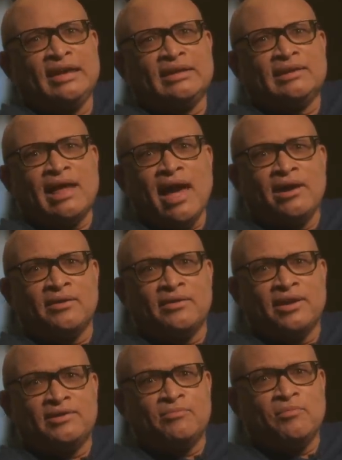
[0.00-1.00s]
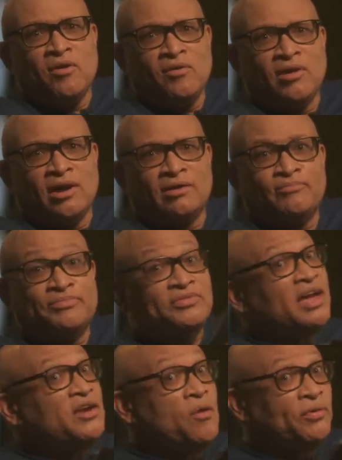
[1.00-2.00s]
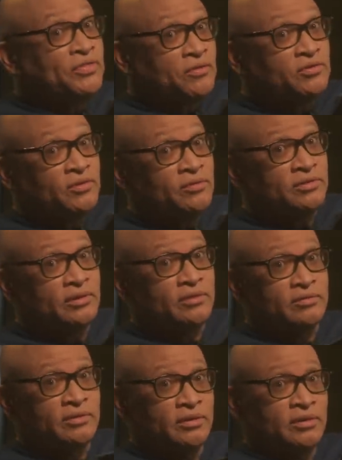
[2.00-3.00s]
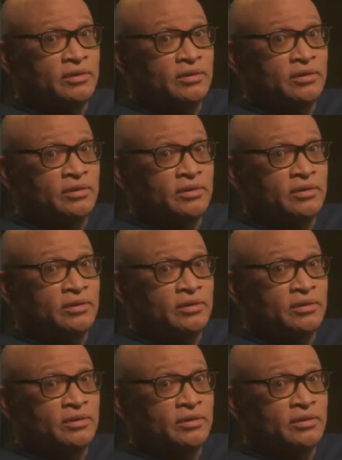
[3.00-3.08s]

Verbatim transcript: liar and a moron. They know what they're doing, though.